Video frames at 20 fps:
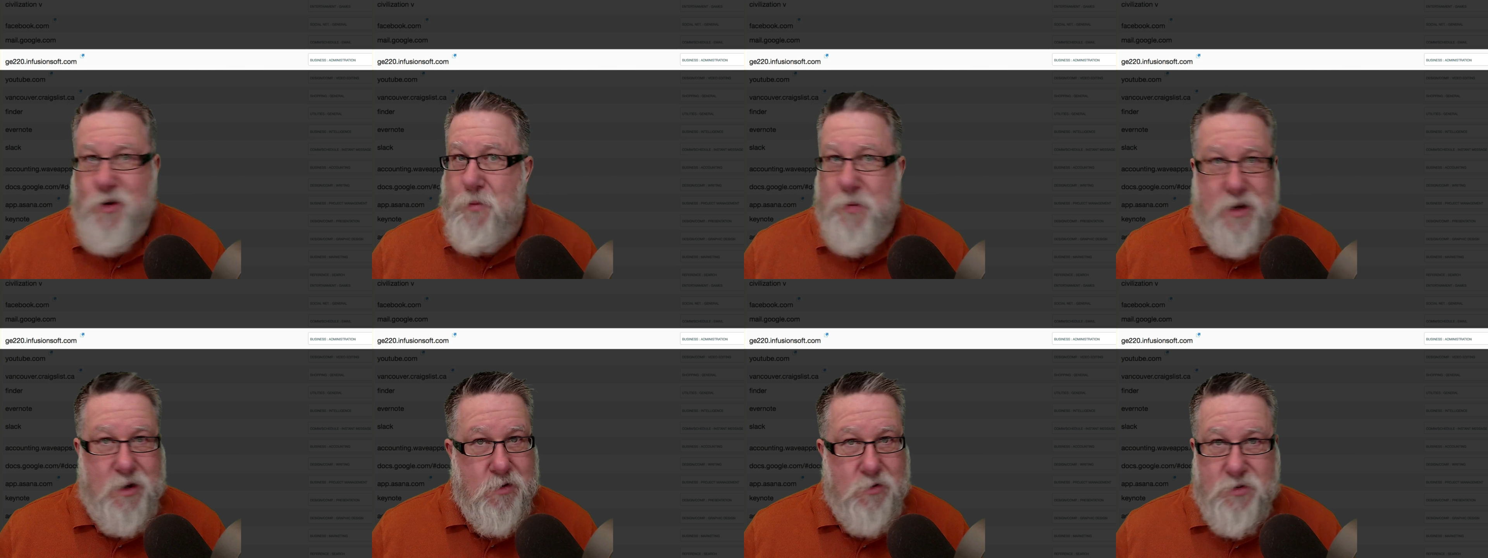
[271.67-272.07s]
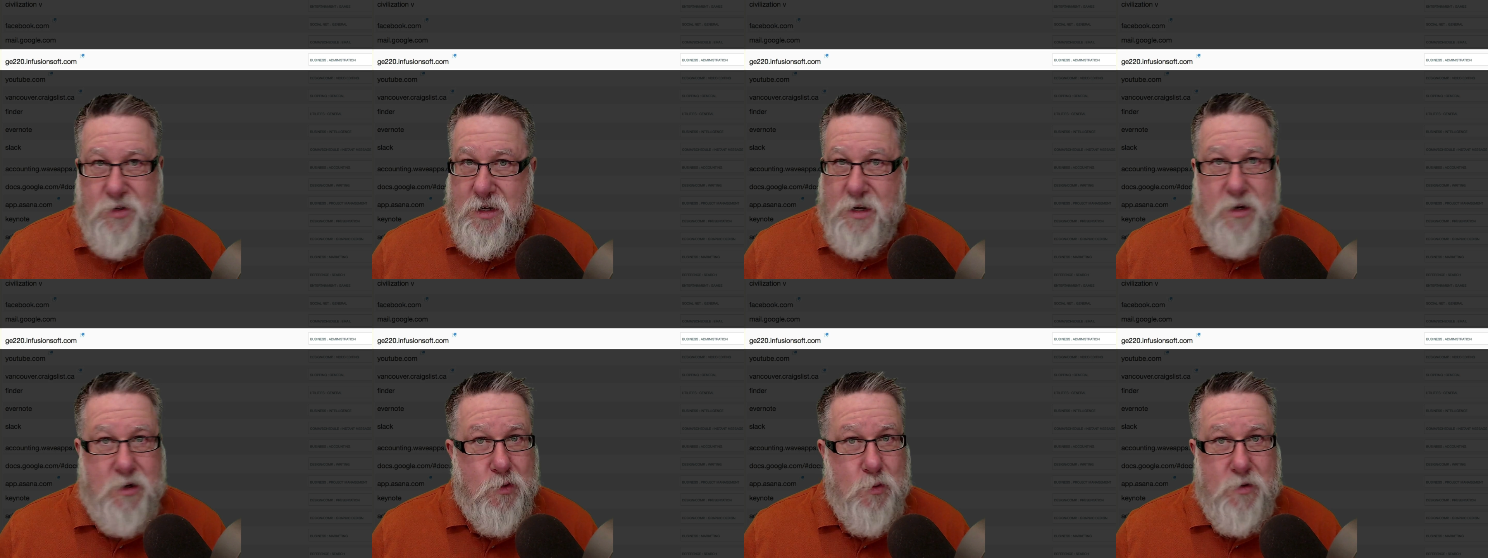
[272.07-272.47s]
Nobody goes
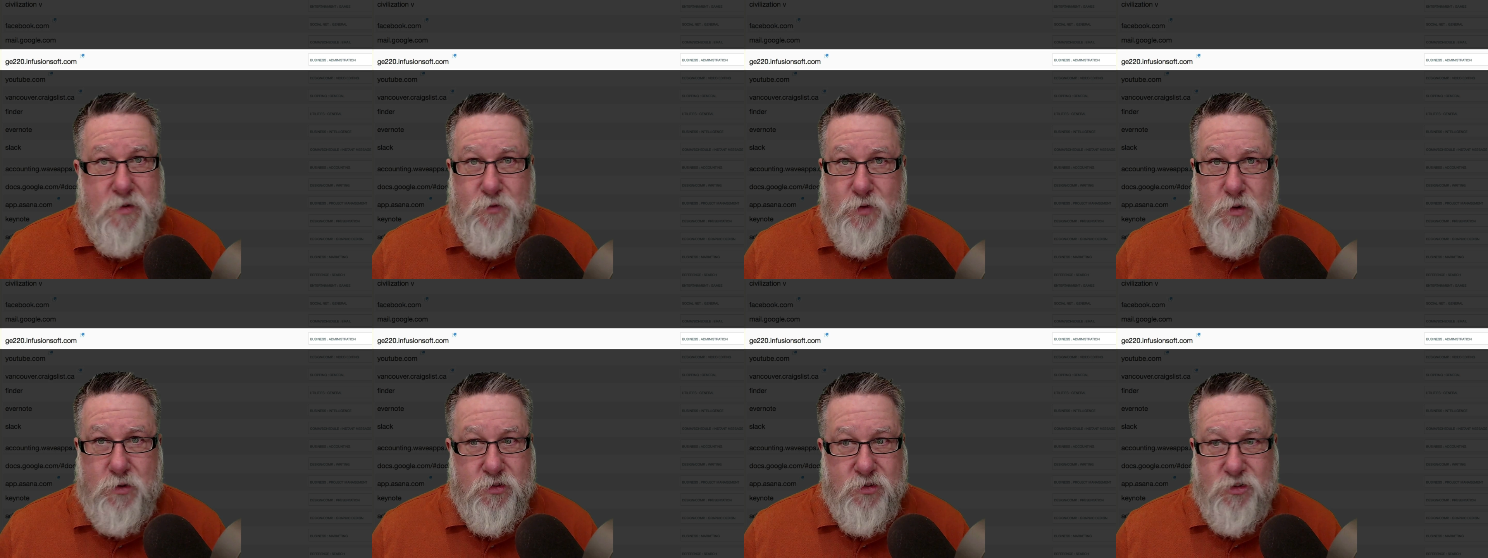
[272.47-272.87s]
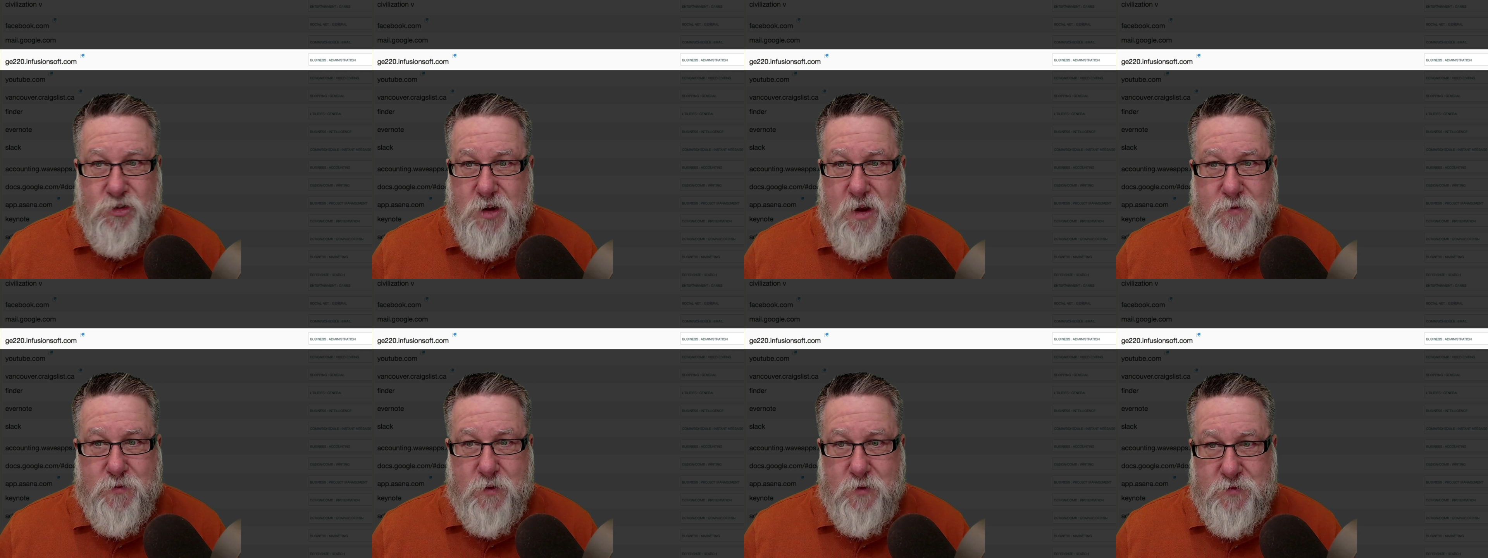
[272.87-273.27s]
into
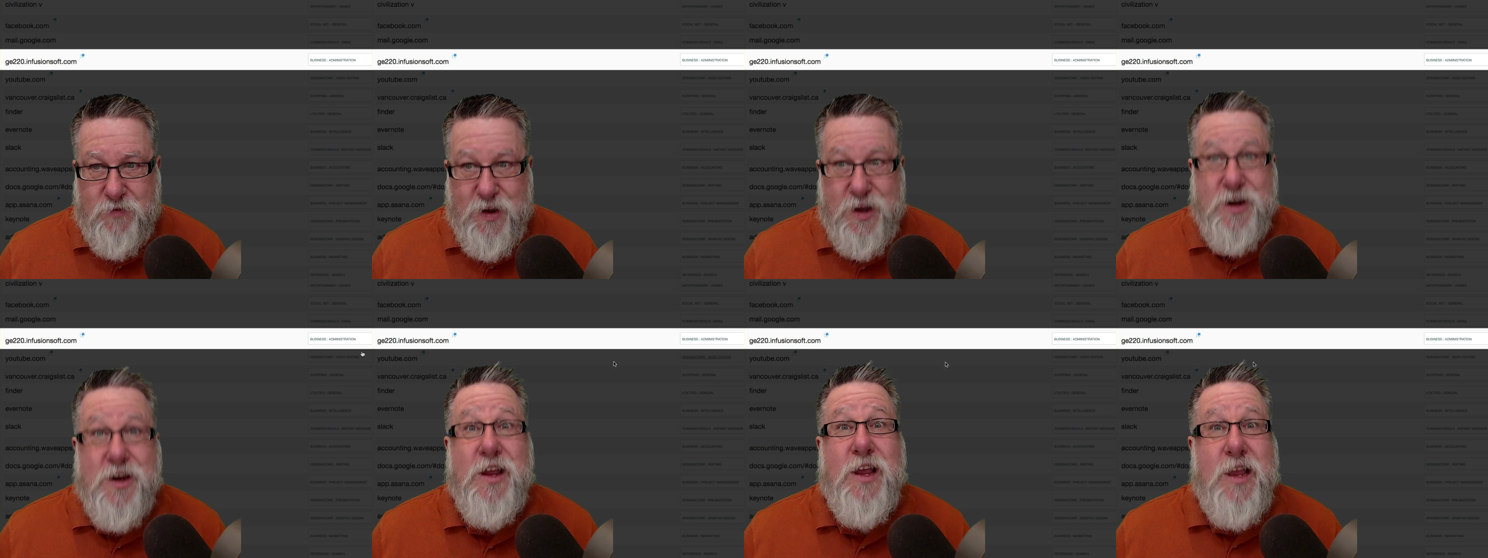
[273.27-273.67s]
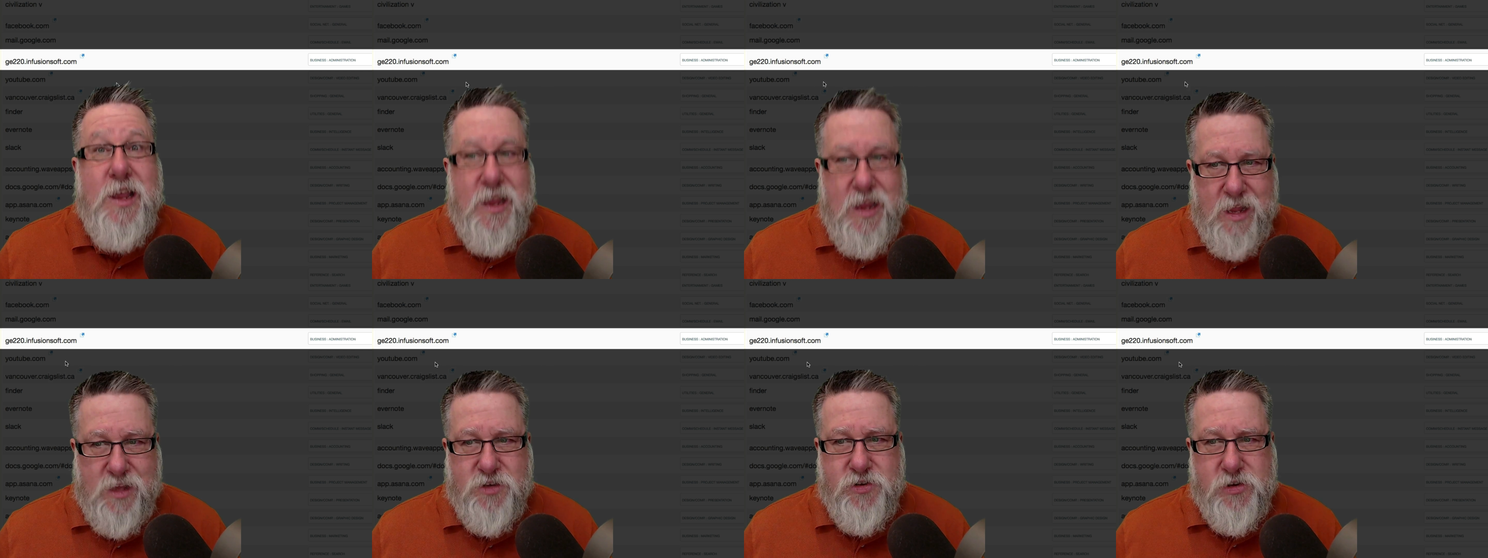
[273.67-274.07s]
Infusionsoft for fun.
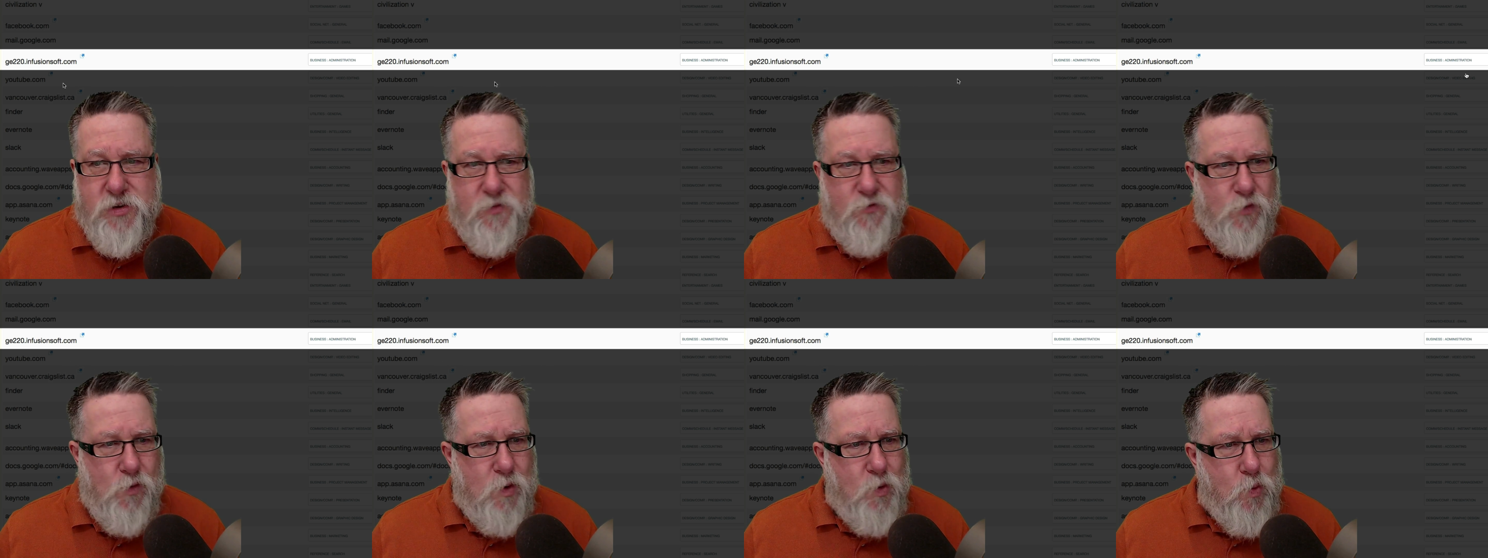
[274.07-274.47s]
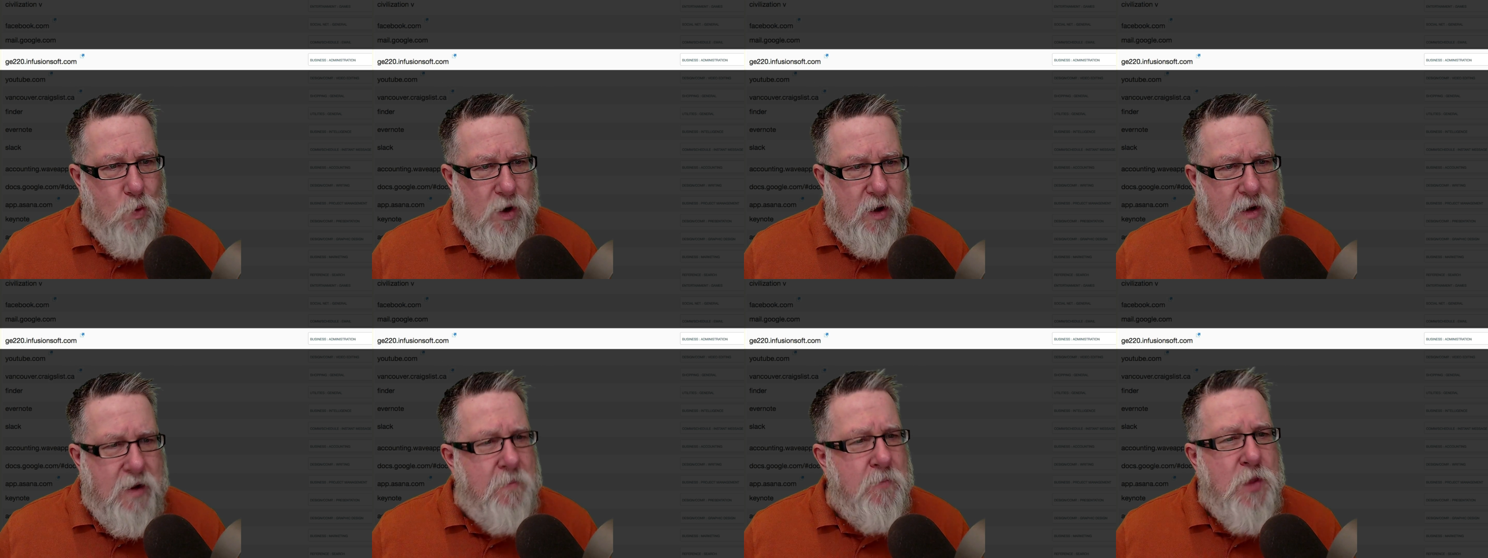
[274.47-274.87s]
It's for
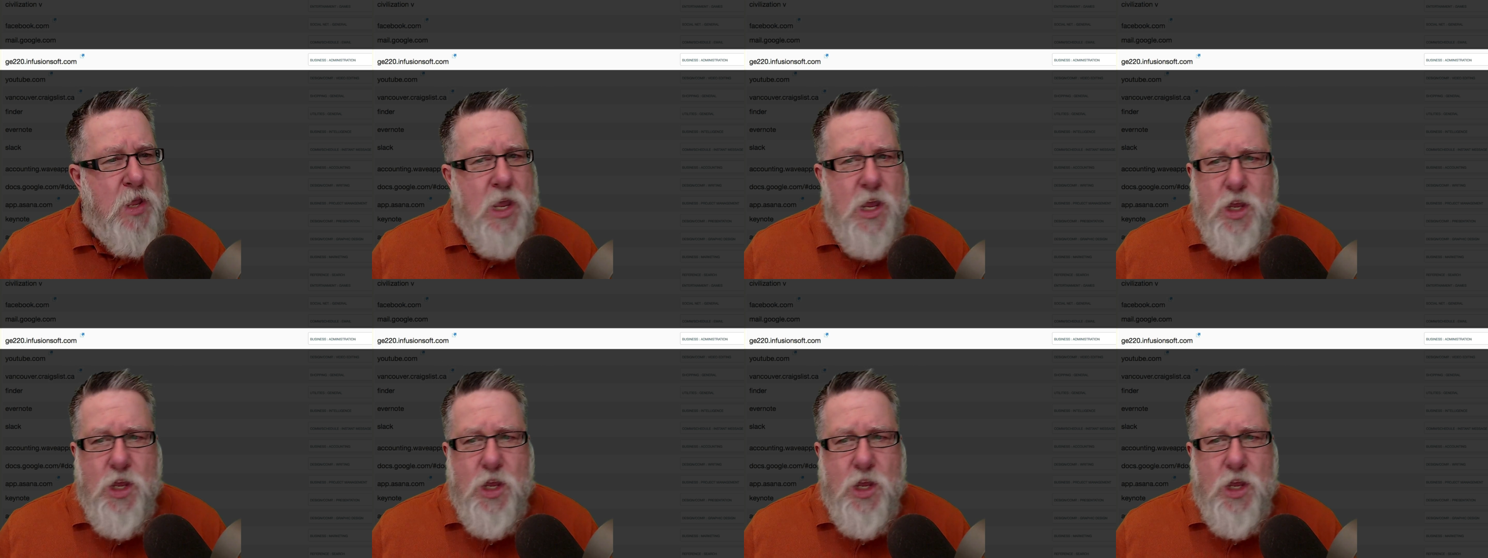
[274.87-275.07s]
work.